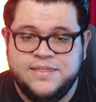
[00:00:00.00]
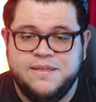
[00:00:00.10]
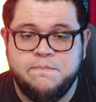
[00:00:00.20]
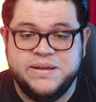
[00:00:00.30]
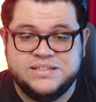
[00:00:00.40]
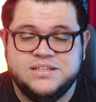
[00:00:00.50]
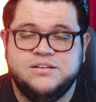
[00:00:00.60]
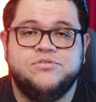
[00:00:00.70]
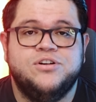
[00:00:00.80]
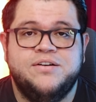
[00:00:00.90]
the
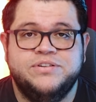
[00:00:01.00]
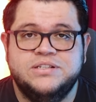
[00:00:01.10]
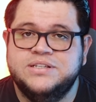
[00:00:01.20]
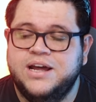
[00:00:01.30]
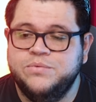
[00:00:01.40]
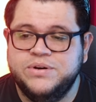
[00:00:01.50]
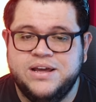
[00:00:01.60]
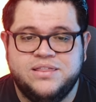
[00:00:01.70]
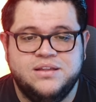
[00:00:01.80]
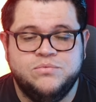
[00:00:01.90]
business of graphic design,
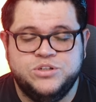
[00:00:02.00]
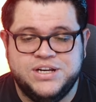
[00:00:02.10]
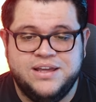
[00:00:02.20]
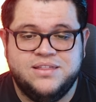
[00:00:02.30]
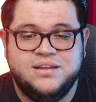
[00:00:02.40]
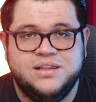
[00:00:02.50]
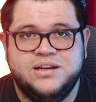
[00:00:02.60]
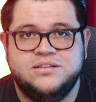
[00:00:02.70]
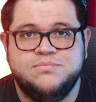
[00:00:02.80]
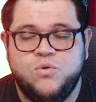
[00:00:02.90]
which I think that is